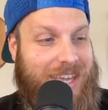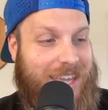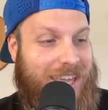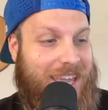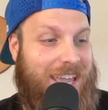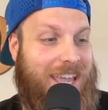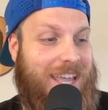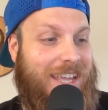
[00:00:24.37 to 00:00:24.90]

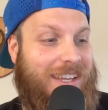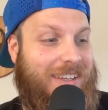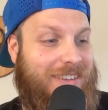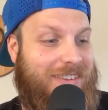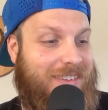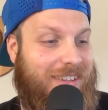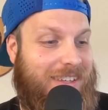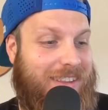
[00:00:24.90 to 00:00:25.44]
And
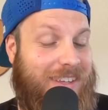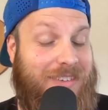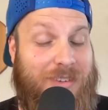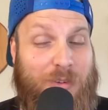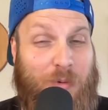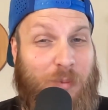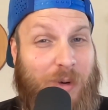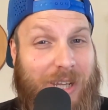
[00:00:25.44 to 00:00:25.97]
this is a
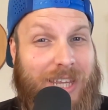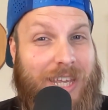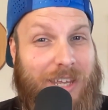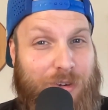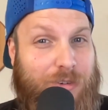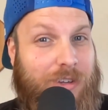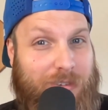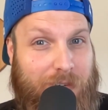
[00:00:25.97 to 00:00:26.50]
really
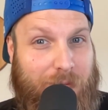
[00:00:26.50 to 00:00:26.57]
interesting